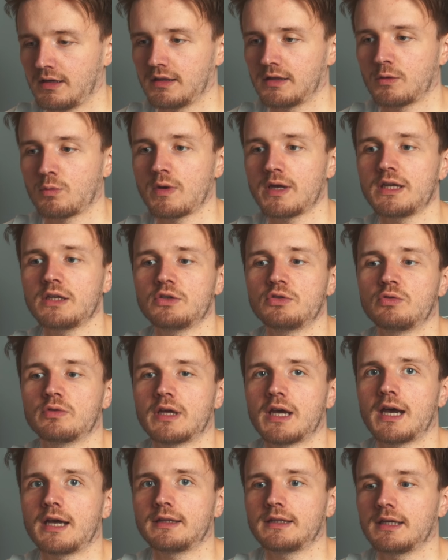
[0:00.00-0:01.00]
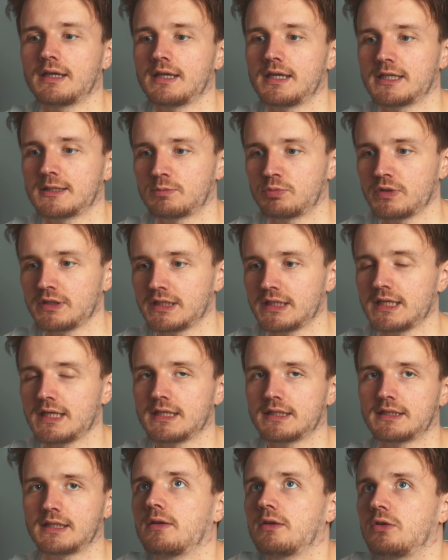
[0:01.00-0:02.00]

And the way you do that is pretty easy.